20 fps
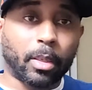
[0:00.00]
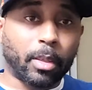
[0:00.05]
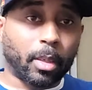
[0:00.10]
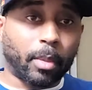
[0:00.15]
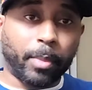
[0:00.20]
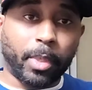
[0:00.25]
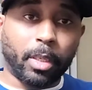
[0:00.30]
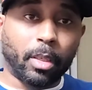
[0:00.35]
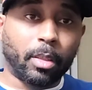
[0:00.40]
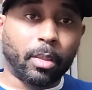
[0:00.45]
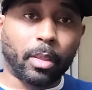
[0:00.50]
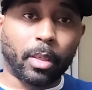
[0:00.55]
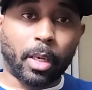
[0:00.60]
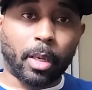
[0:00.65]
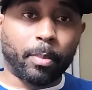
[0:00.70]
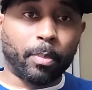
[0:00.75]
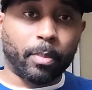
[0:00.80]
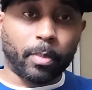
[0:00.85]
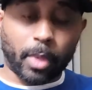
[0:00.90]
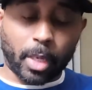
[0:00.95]
I mean,
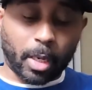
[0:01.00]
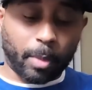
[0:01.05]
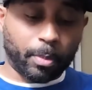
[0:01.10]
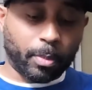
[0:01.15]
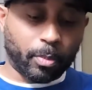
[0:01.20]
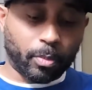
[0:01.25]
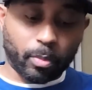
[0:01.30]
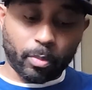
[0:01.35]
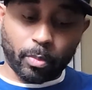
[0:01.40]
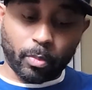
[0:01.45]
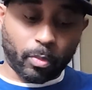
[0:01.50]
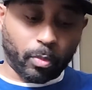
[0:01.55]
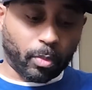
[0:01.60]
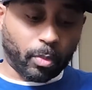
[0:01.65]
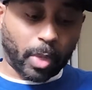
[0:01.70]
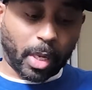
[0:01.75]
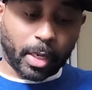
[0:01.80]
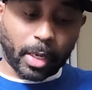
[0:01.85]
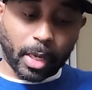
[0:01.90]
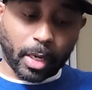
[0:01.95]

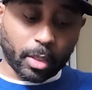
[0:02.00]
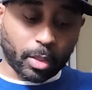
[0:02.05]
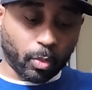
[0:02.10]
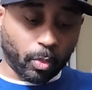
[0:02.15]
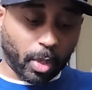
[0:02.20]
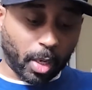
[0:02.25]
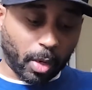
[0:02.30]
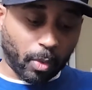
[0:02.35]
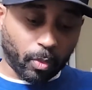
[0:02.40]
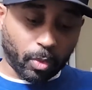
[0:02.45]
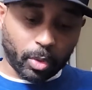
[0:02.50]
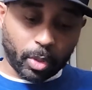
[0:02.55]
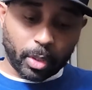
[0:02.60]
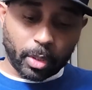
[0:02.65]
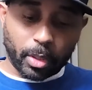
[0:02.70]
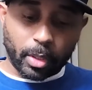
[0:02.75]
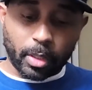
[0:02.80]
I got it to where I want.